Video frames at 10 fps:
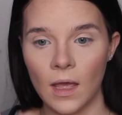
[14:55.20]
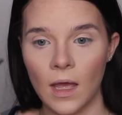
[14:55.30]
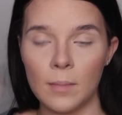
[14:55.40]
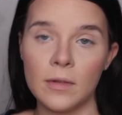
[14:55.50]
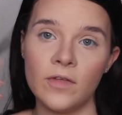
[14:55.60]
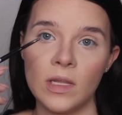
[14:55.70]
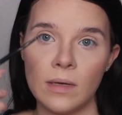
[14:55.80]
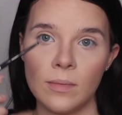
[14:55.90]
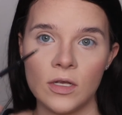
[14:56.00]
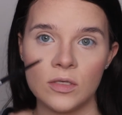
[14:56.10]
I'm gonna fill in
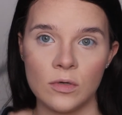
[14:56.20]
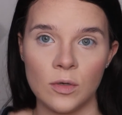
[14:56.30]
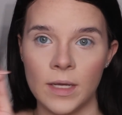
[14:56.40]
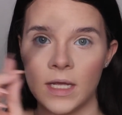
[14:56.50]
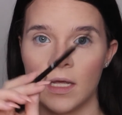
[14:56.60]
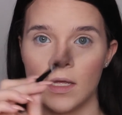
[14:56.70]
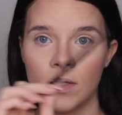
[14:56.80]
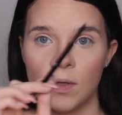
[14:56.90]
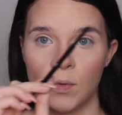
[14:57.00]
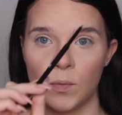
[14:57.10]
my brows real quick
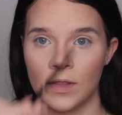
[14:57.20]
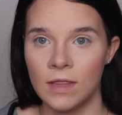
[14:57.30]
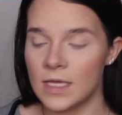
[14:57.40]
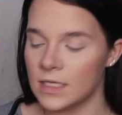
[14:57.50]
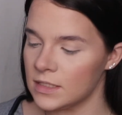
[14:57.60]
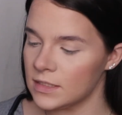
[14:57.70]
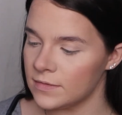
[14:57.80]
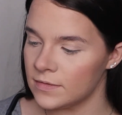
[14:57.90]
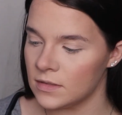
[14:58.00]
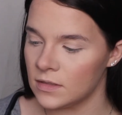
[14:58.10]
with this,
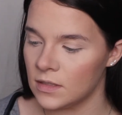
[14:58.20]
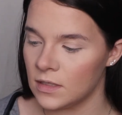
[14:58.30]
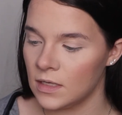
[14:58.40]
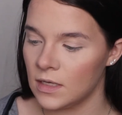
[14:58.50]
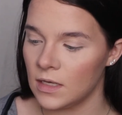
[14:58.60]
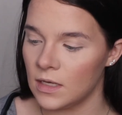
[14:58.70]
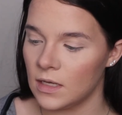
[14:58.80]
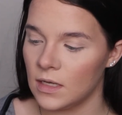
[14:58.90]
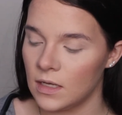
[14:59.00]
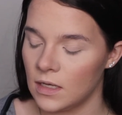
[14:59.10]

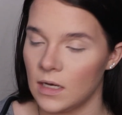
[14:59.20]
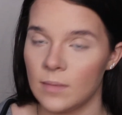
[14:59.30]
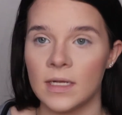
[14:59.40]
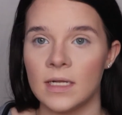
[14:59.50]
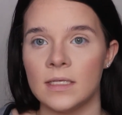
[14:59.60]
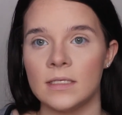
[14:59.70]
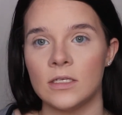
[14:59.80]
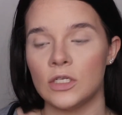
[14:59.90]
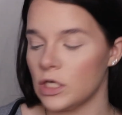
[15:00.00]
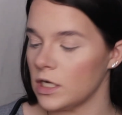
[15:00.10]
and I'm gonna listen
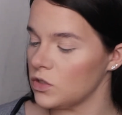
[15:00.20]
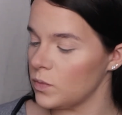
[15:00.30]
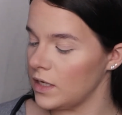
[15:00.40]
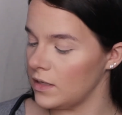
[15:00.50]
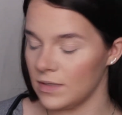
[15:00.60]
to Shania Twain